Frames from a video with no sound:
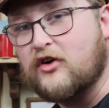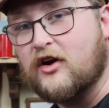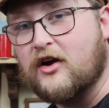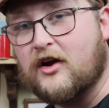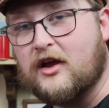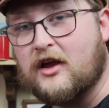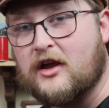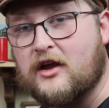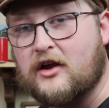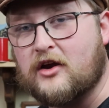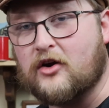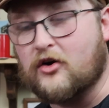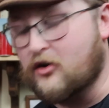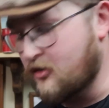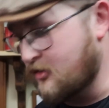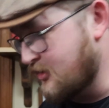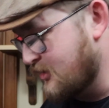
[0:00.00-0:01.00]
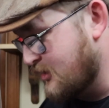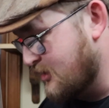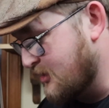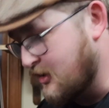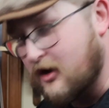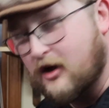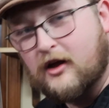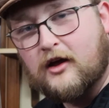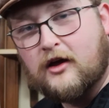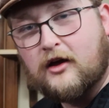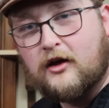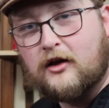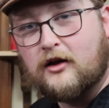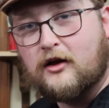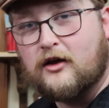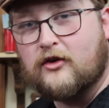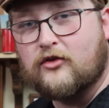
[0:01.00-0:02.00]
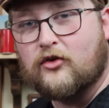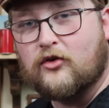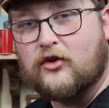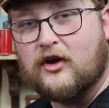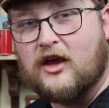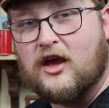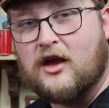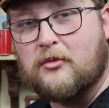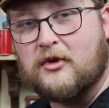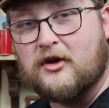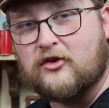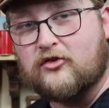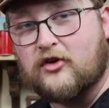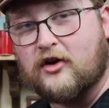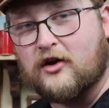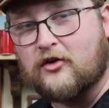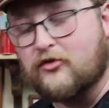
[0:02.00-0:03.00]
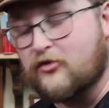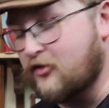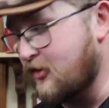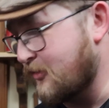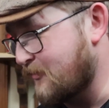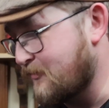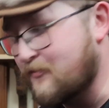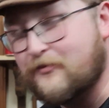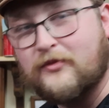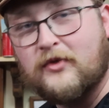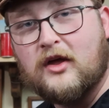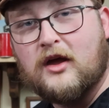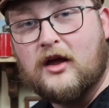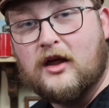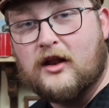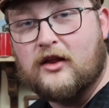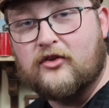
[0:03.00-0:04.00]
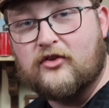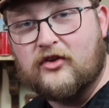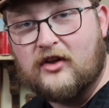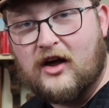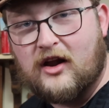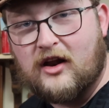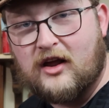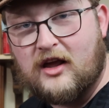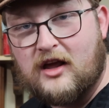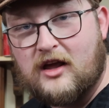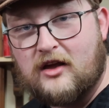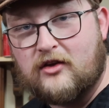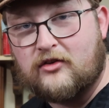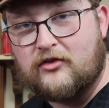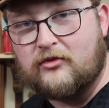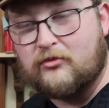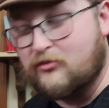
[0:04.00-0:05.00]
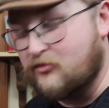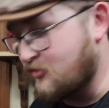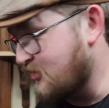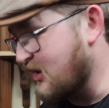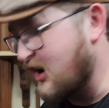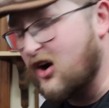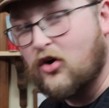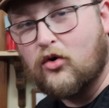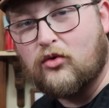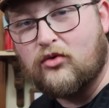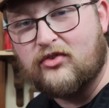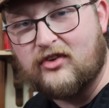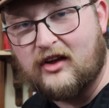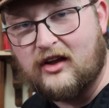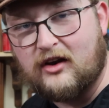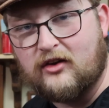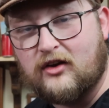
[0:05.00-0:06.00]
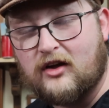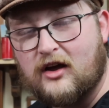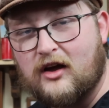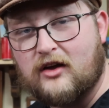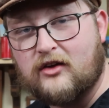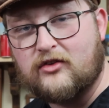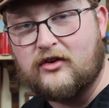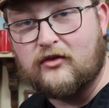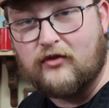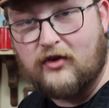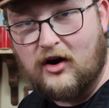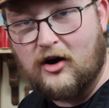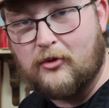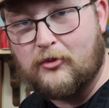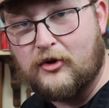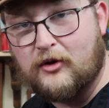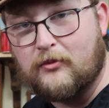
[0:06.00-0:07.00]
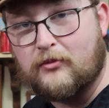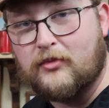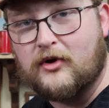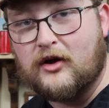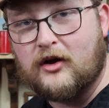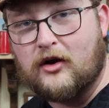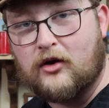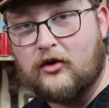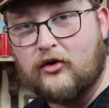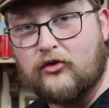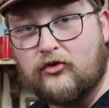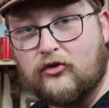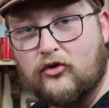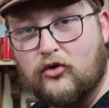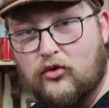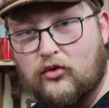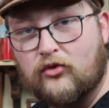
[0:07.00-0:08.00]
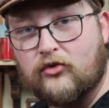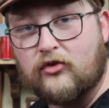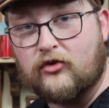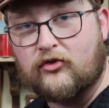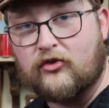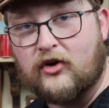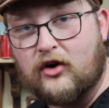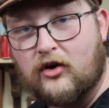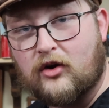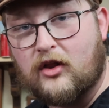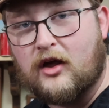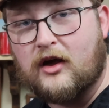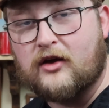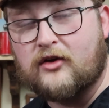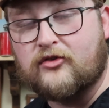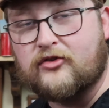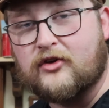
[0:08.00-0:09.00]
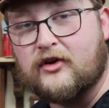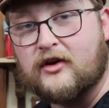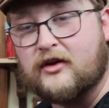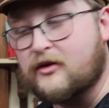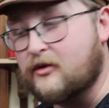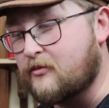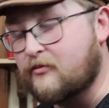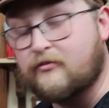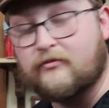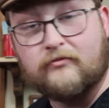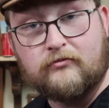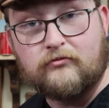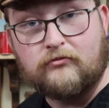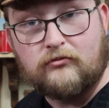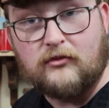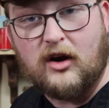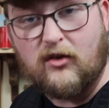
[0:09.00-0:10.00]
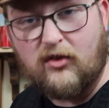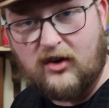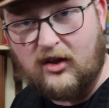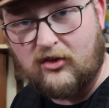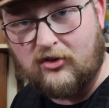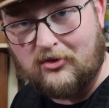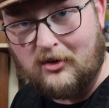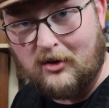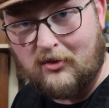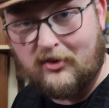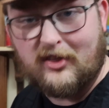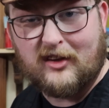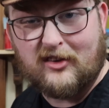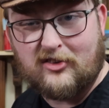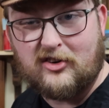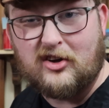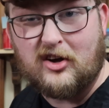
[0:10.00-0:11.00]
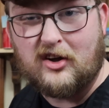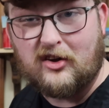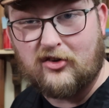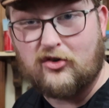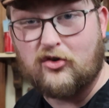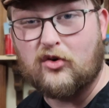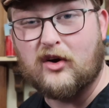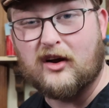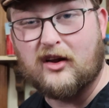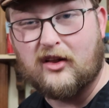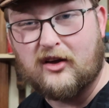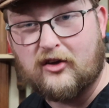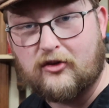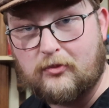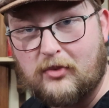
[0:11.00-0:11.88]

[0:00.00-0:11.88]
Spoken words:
Jerry here is on a gaming chair. So this is not a sterile, sanitized environment, but all his tools are sterilized and everything's done as correctly as